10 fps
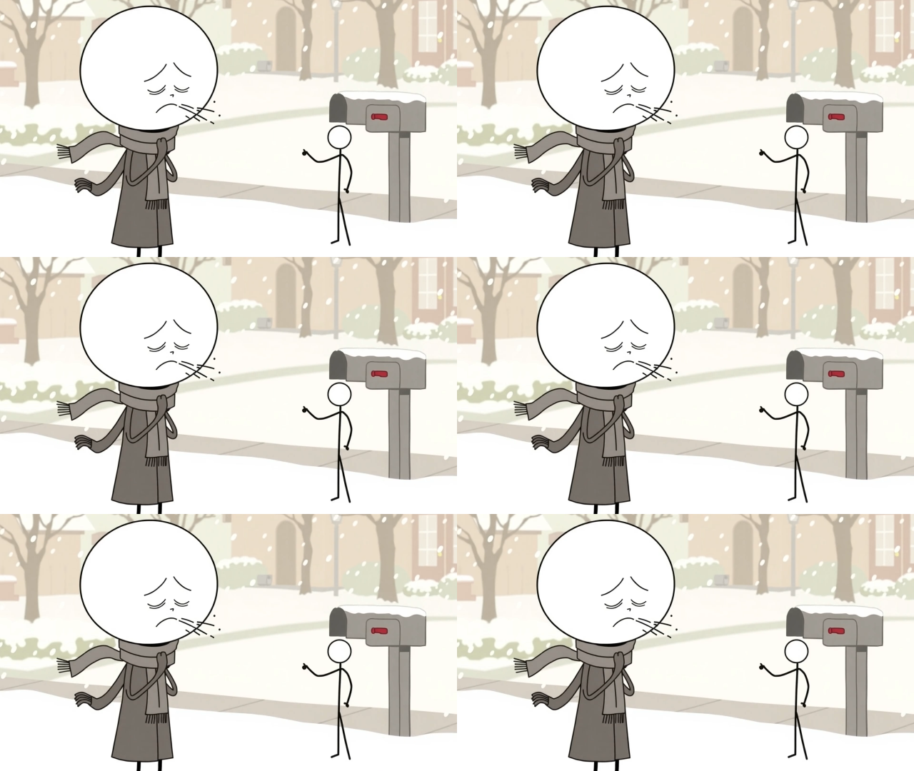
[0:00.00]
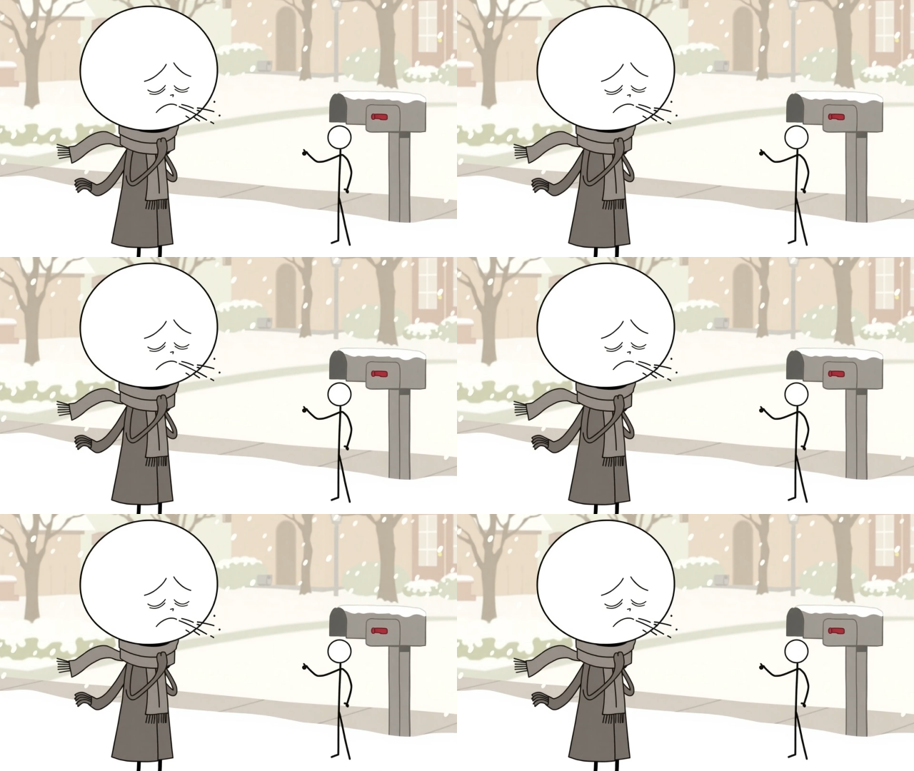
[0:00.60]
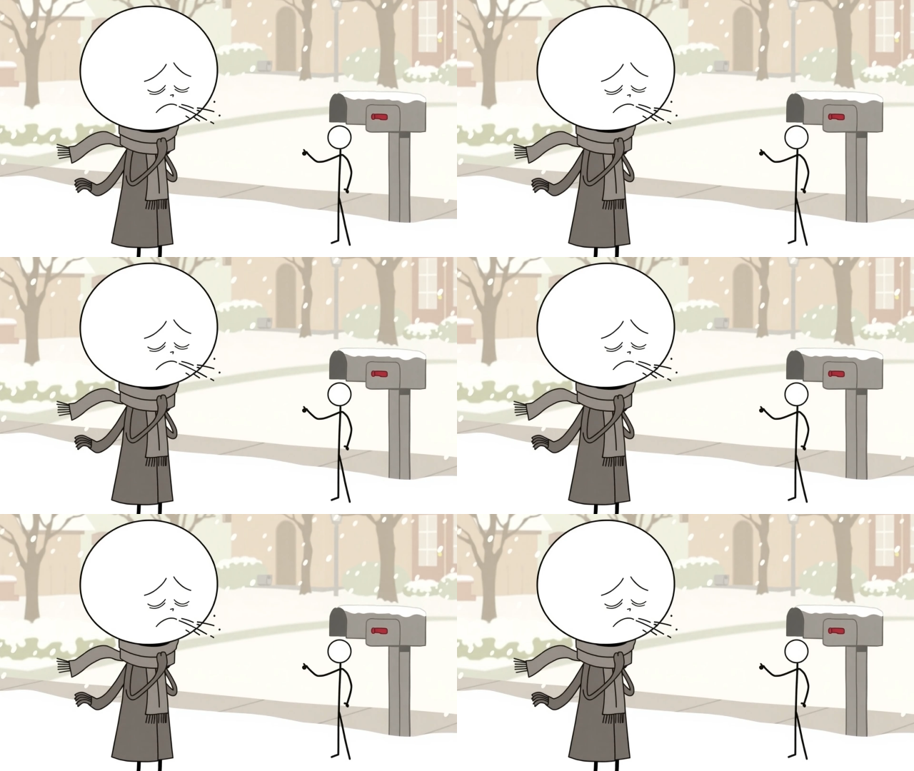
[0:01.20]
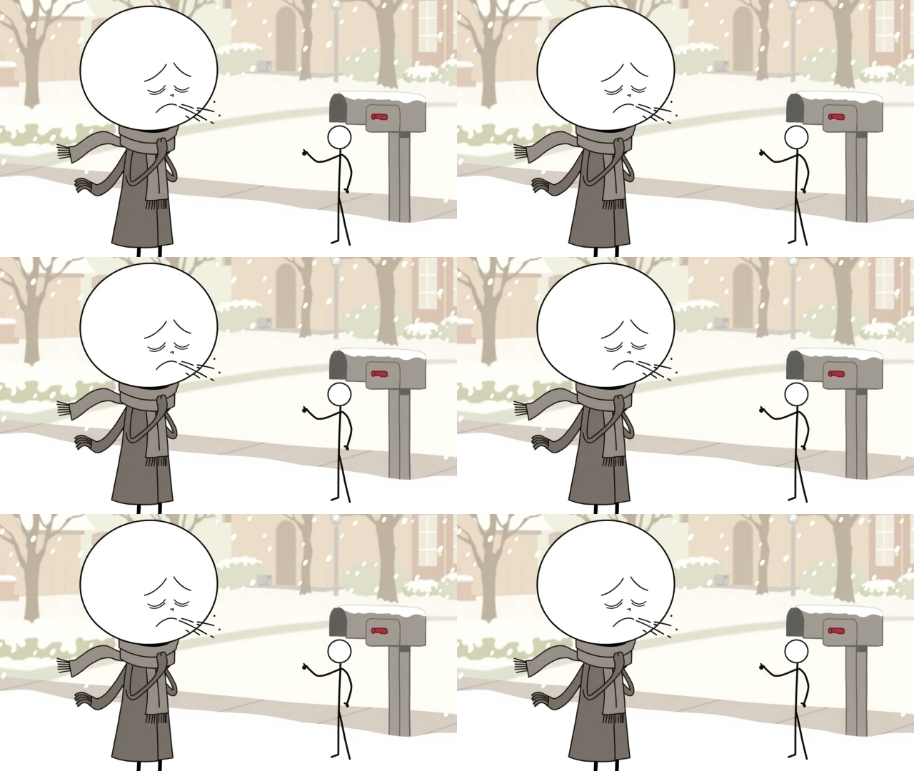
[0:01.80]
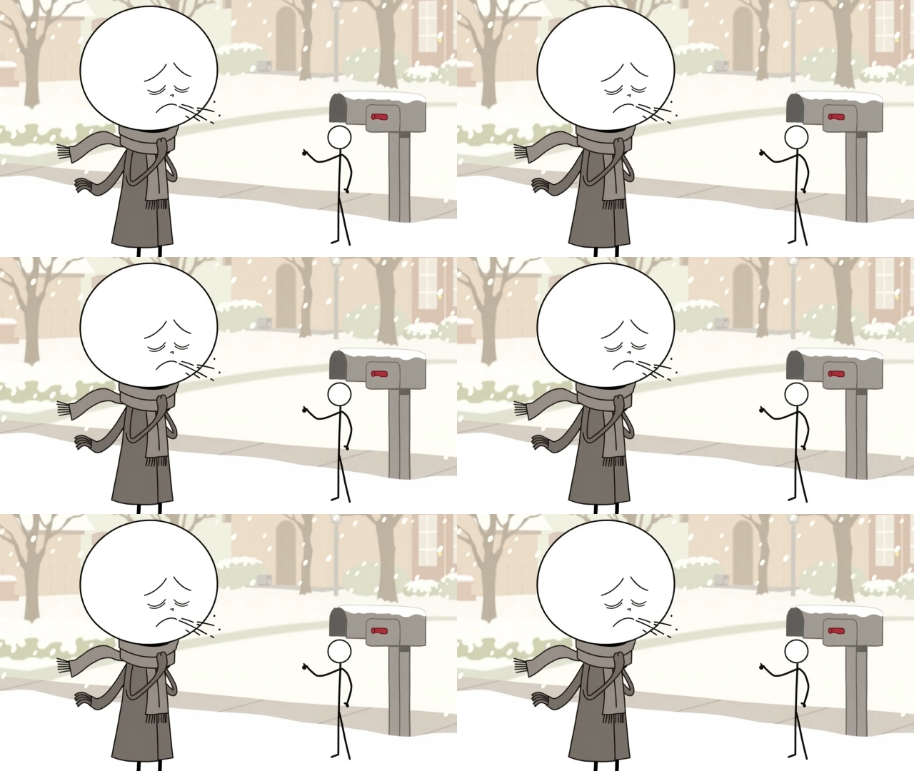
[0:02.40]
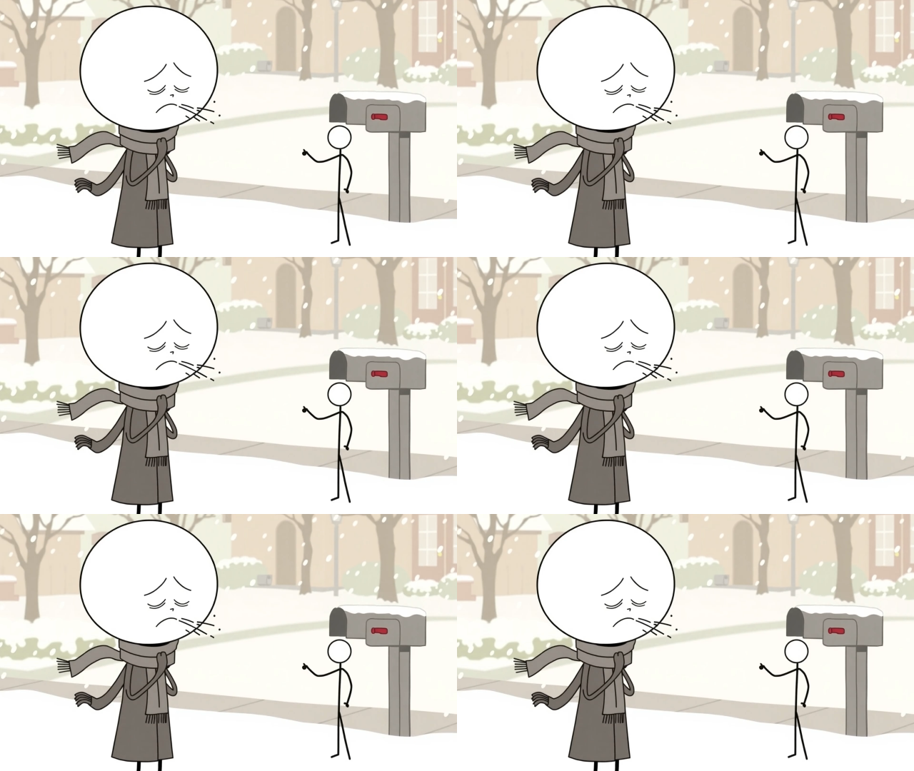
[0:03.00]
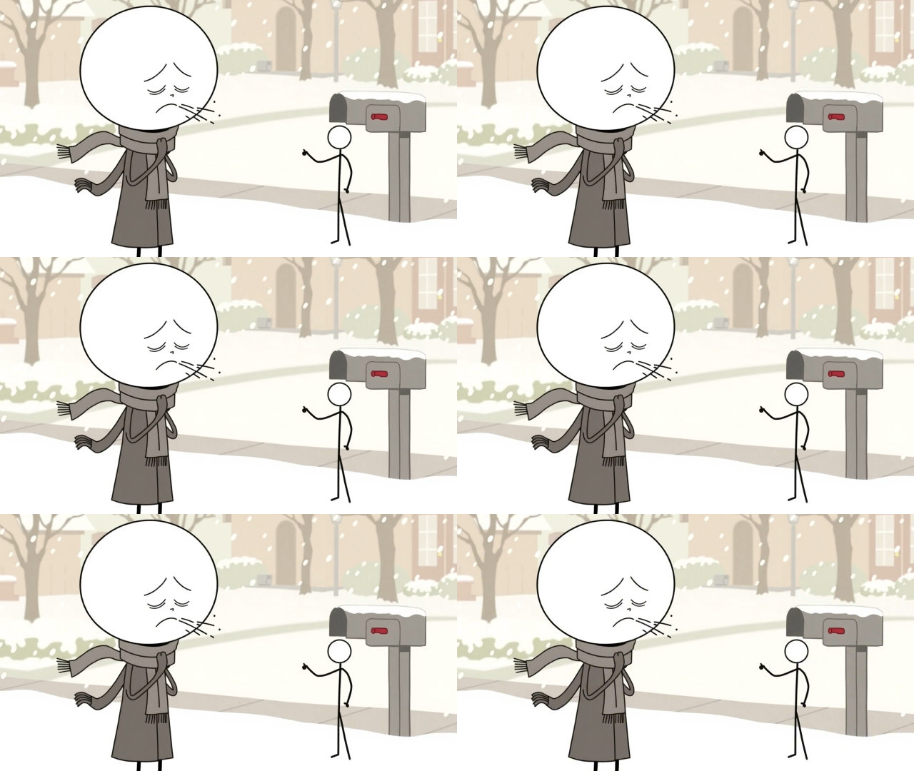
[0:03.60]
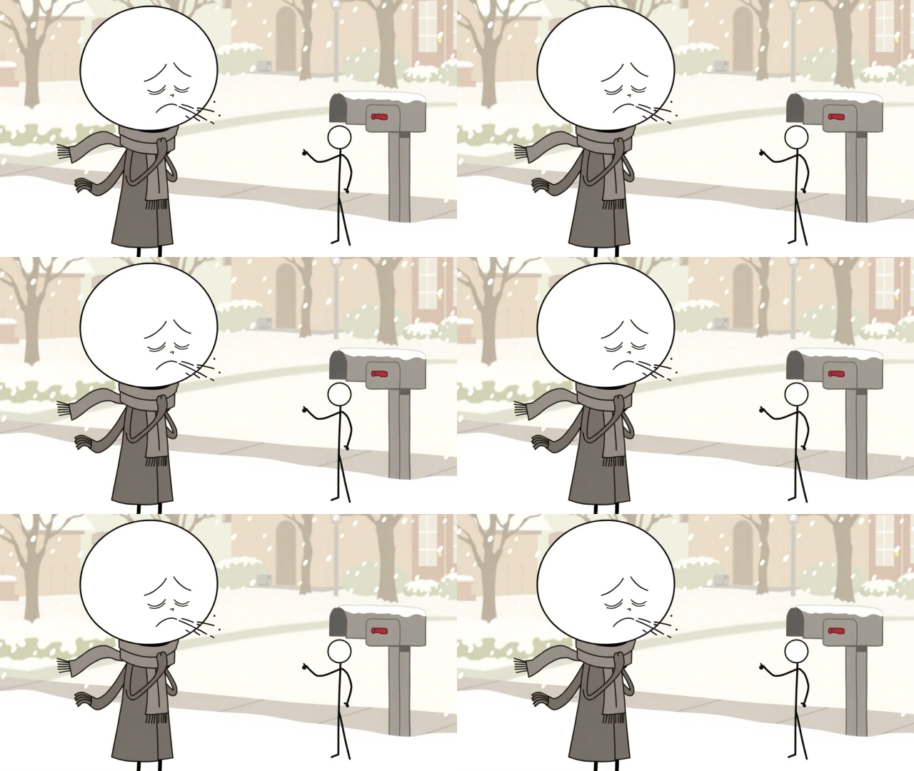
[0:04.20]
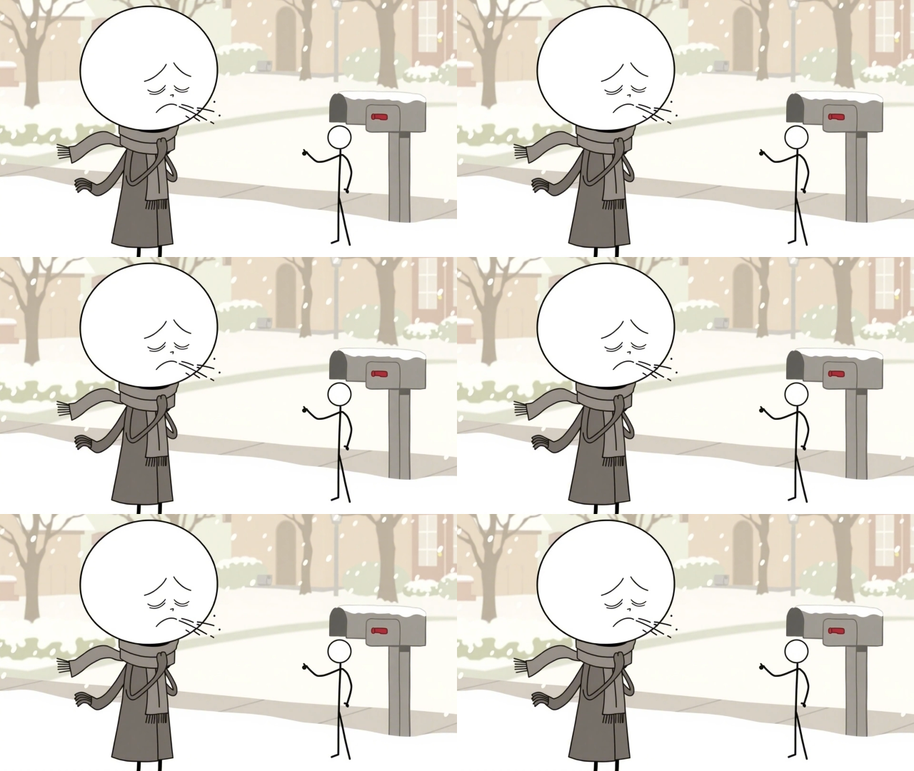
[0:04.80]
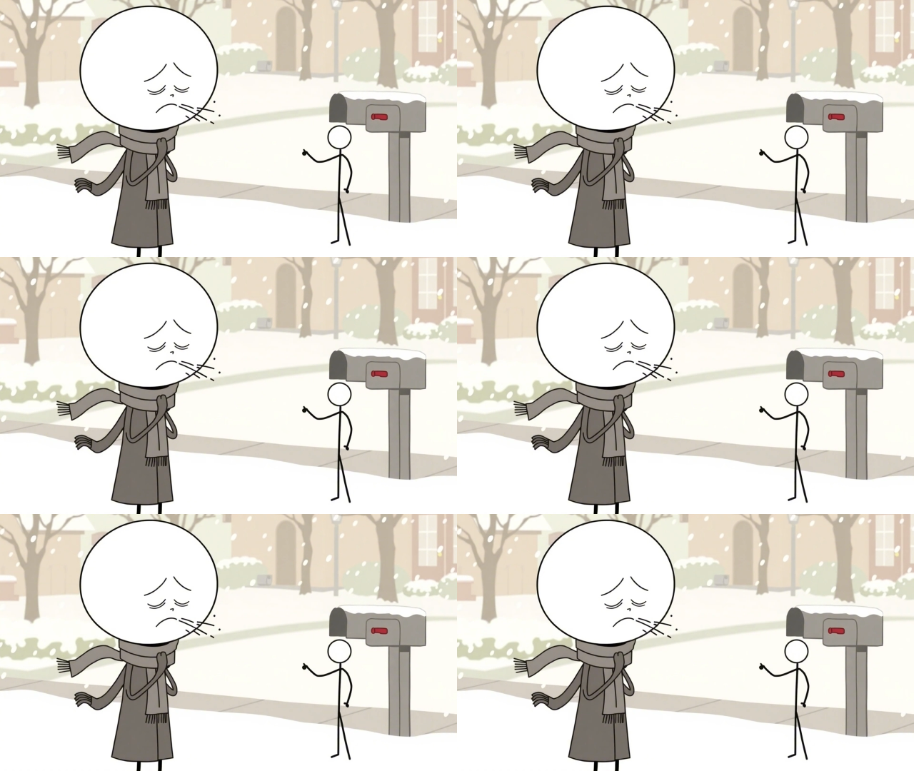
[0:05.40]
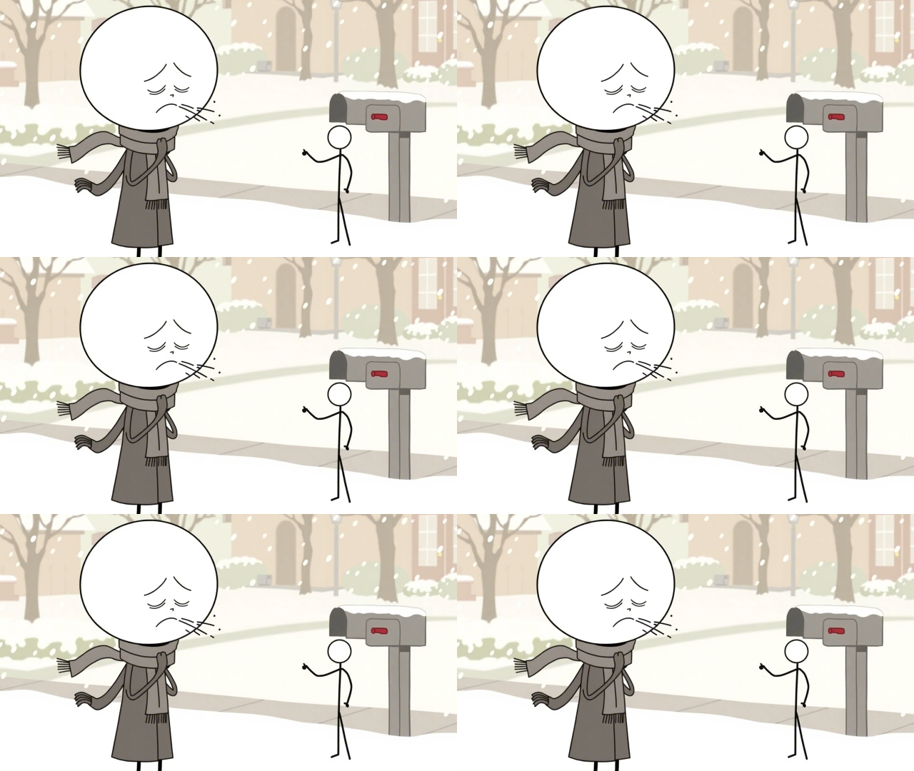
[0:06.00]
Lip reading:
Nobody's mouth can be seen.